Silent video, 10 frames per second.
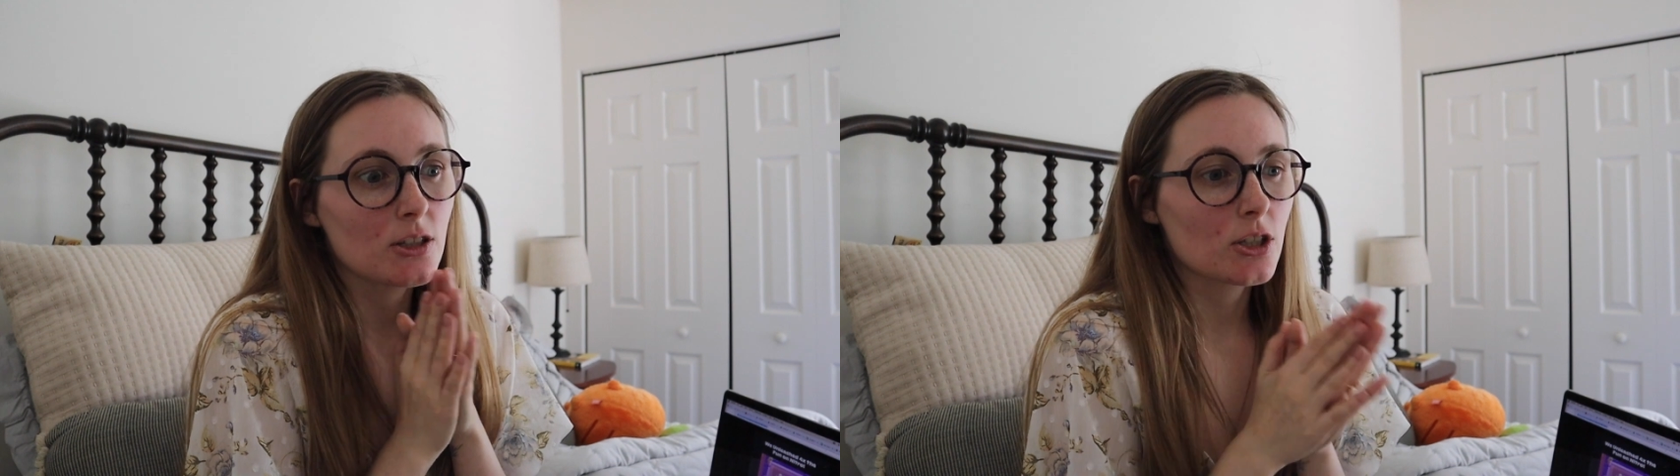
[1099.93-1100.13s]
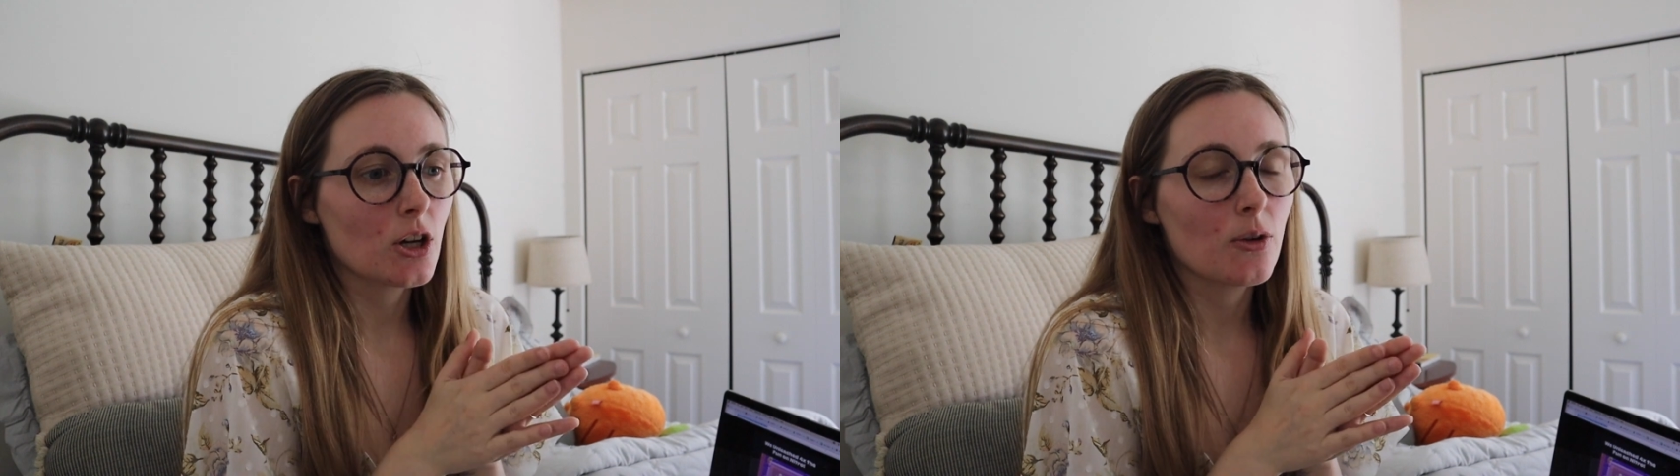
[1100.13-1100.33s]

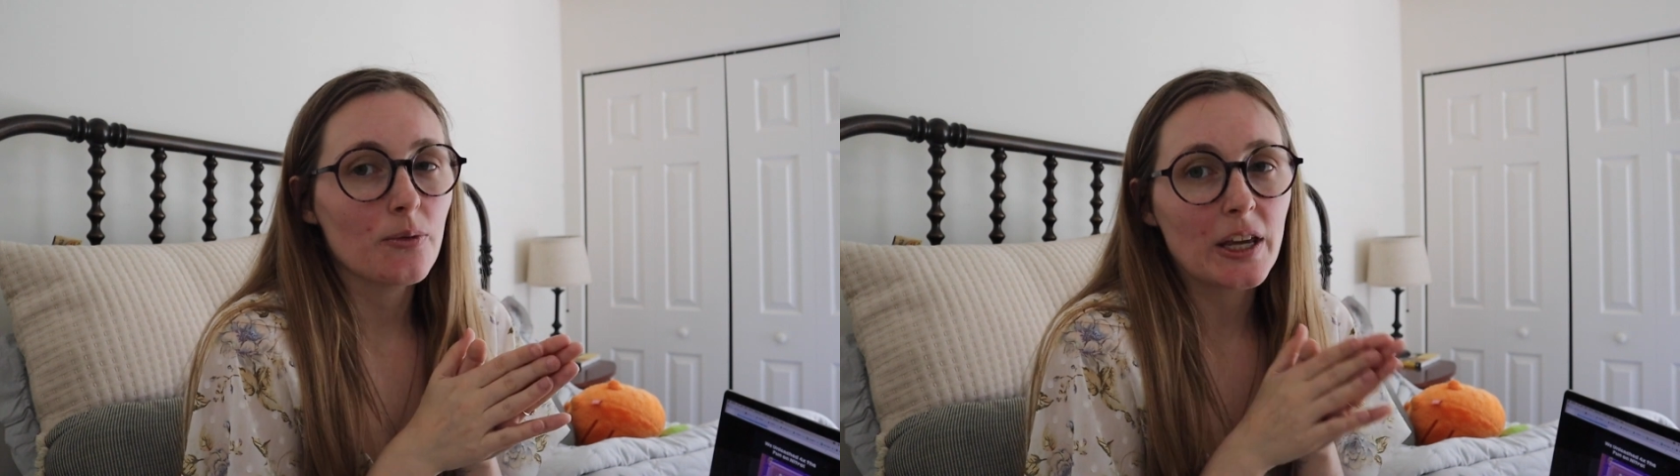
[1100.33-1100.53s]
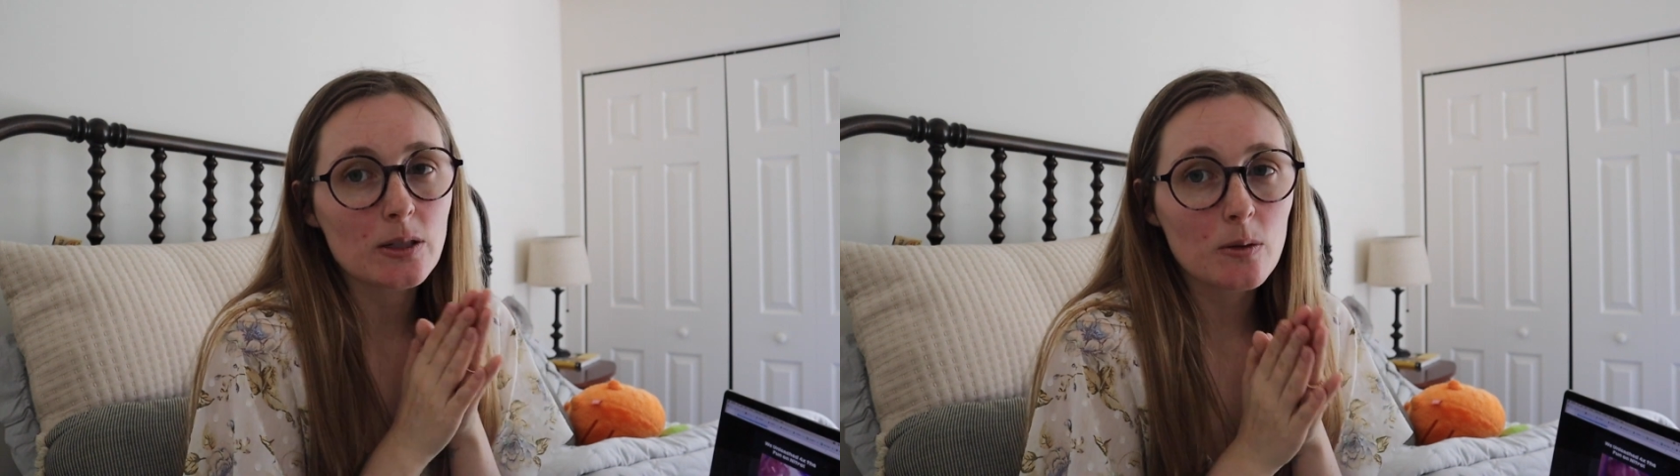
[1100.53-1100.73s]
So
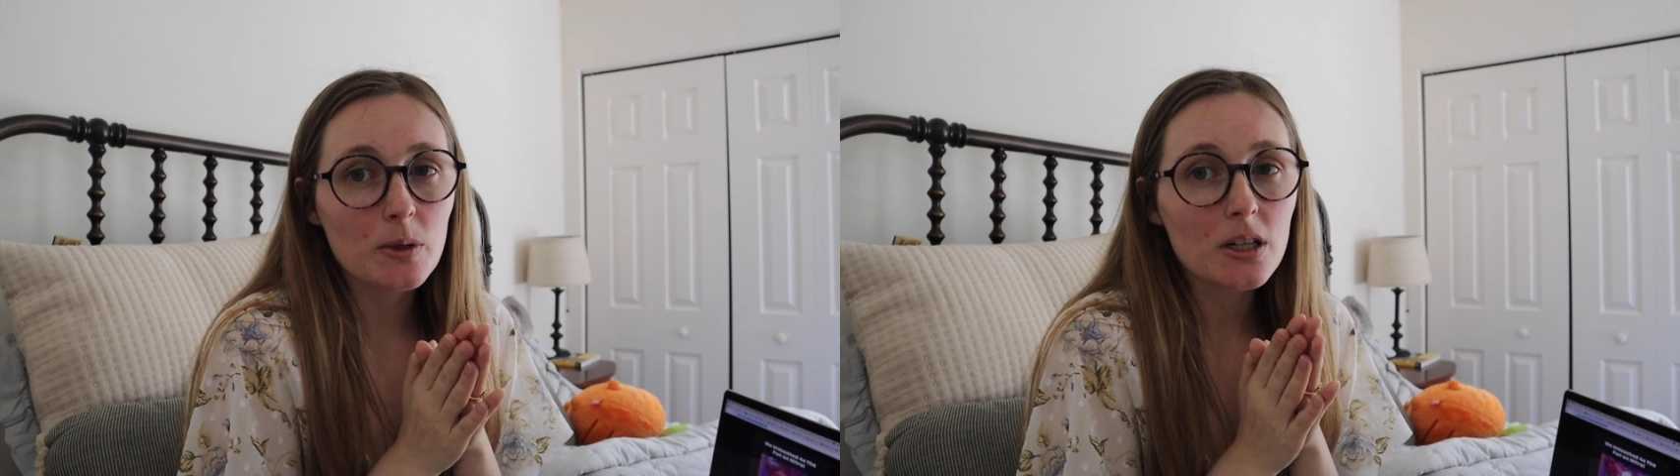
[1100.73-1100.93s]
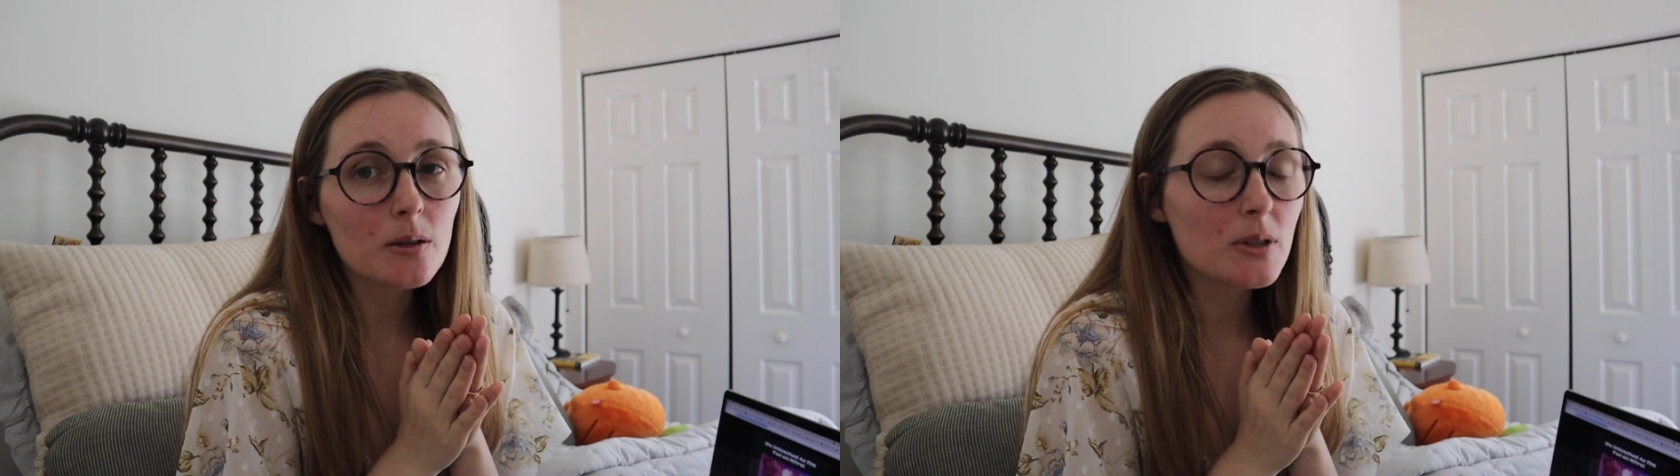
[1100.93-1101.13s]
that's what
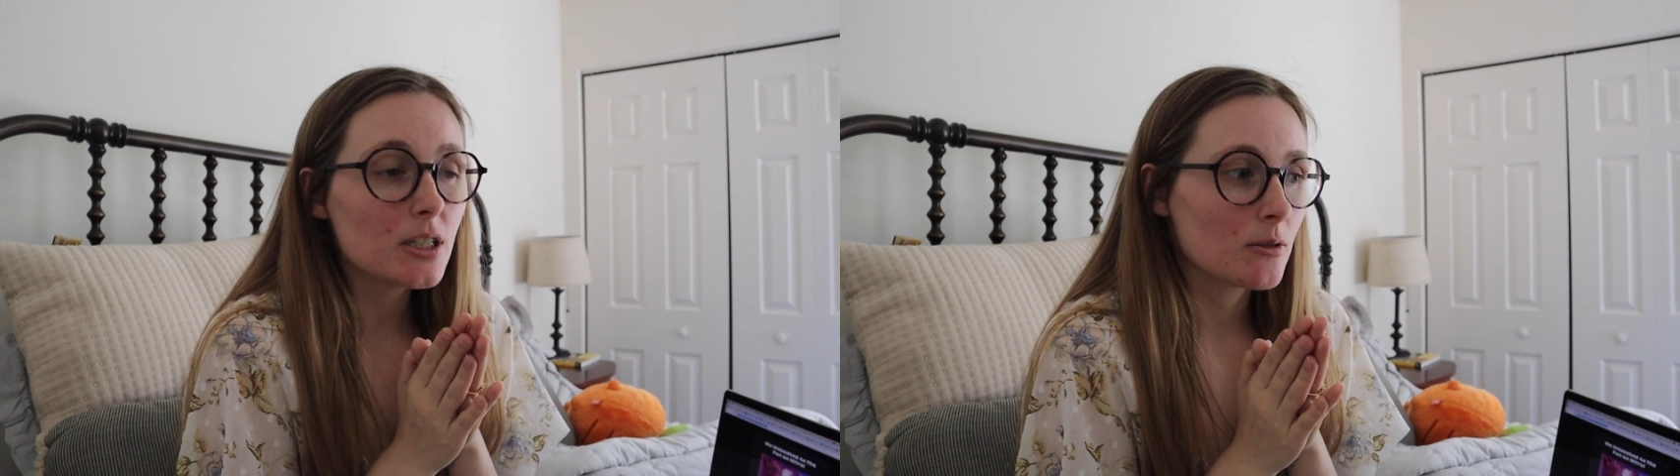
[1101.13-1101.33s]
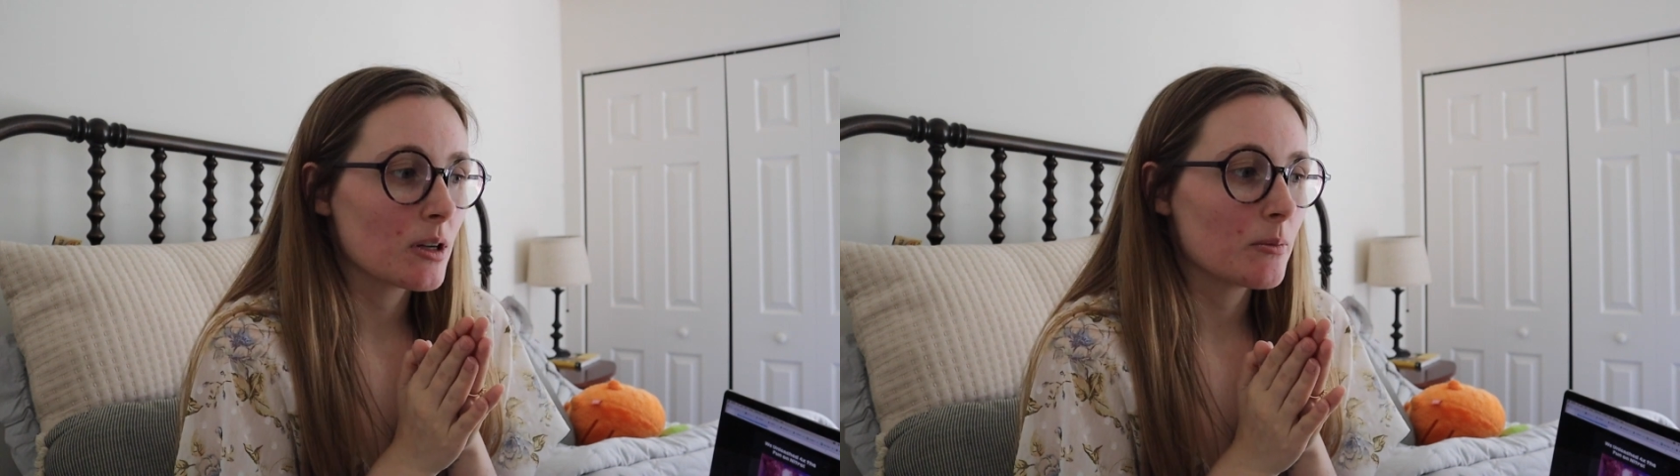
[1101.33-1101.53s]
we're going to be
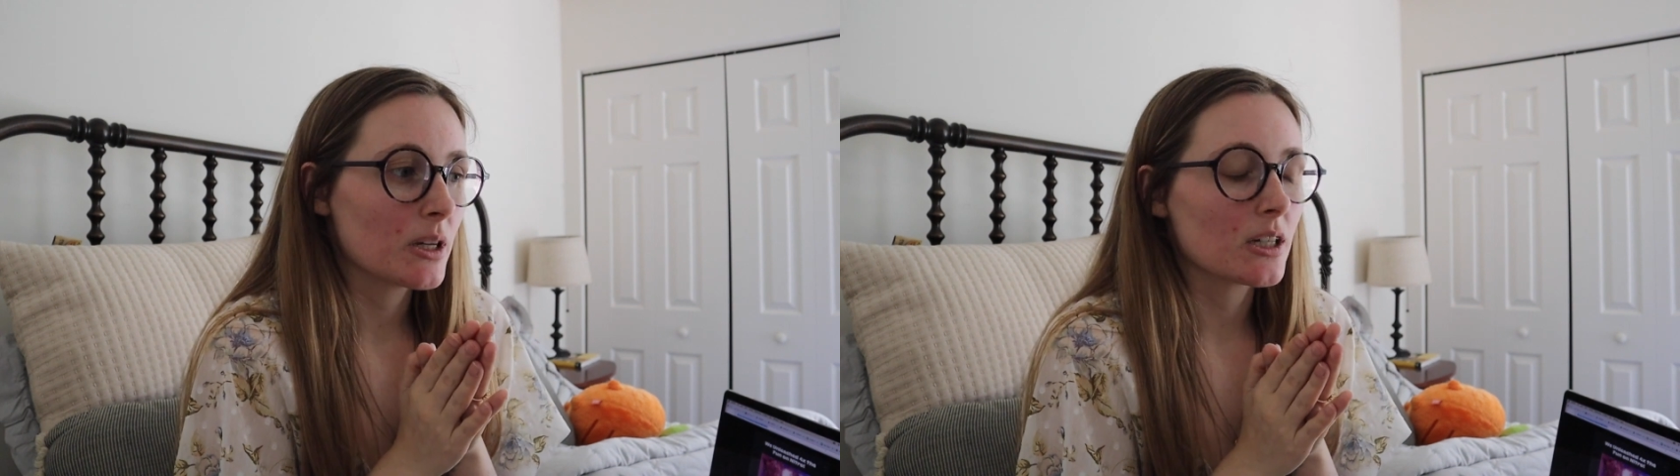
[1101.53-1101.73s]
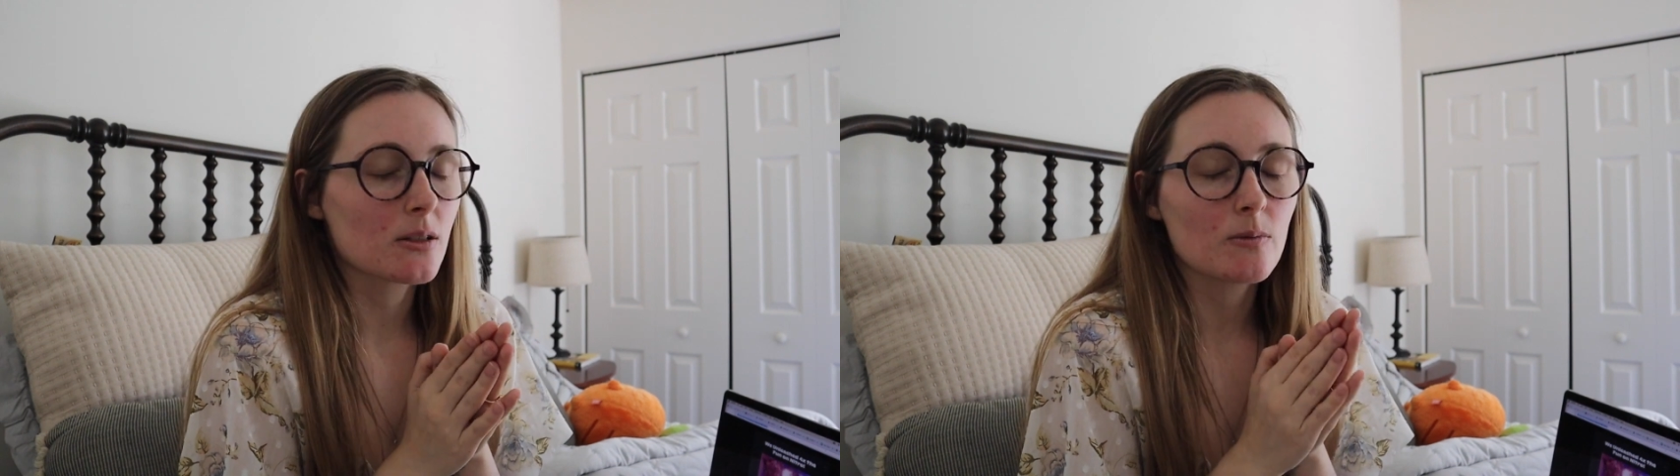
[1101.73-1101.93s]
doing
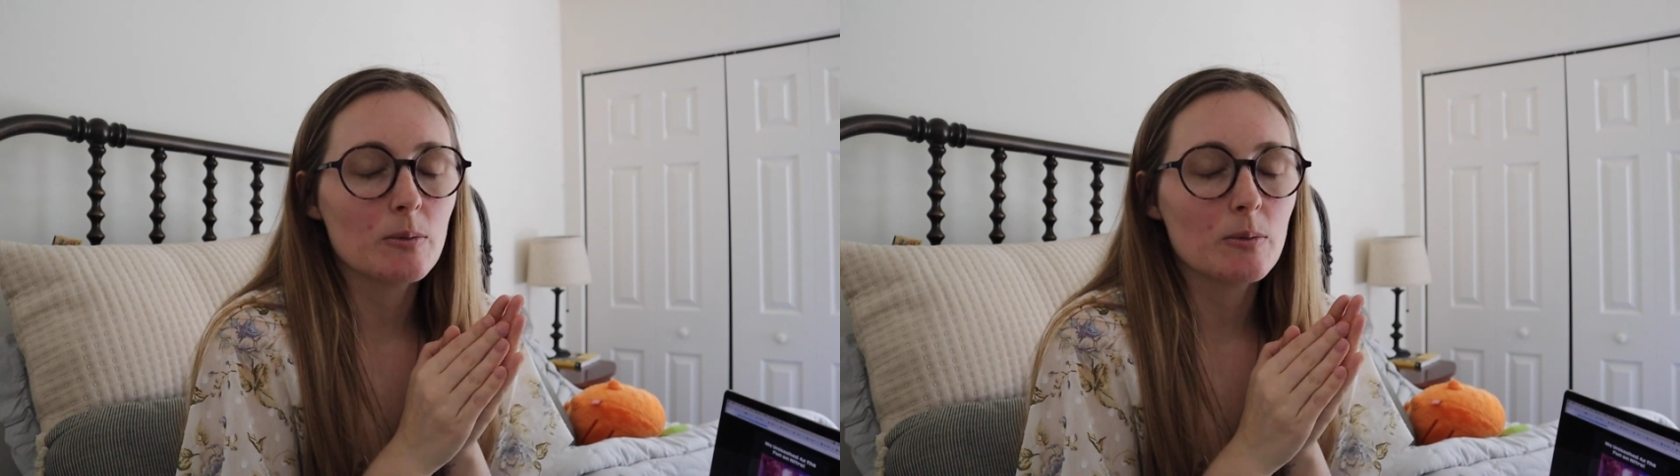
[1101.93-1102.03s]
because